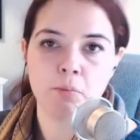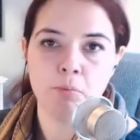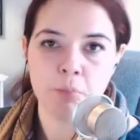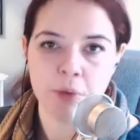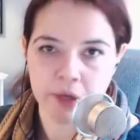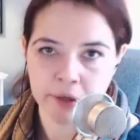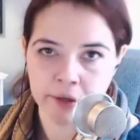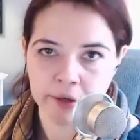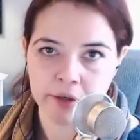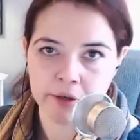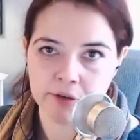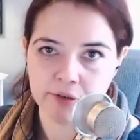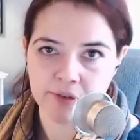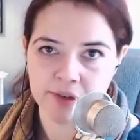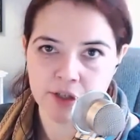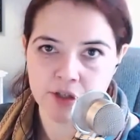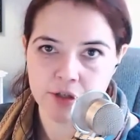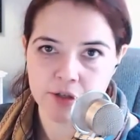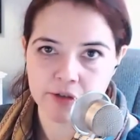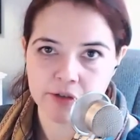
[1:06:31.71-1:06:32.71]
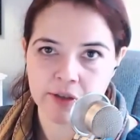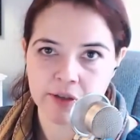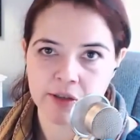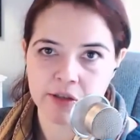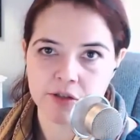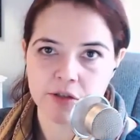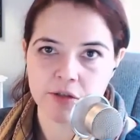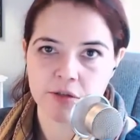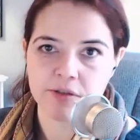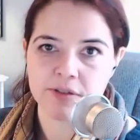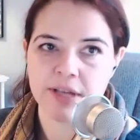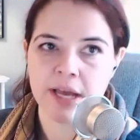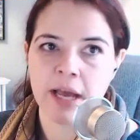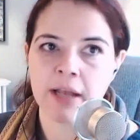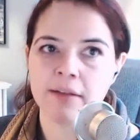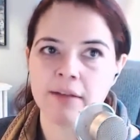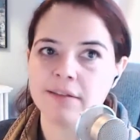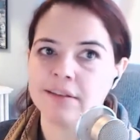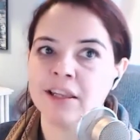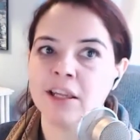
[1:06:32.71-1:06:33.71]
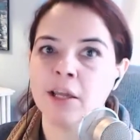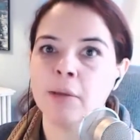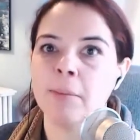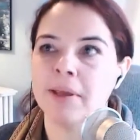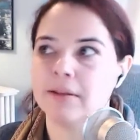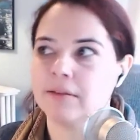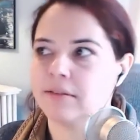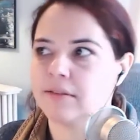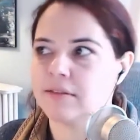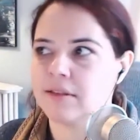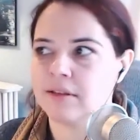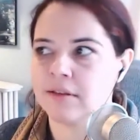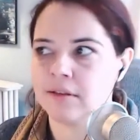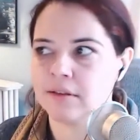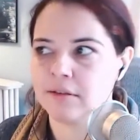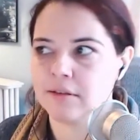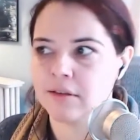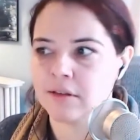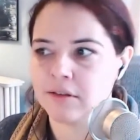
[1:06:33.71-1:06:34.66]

mirrored features on the two sides limits the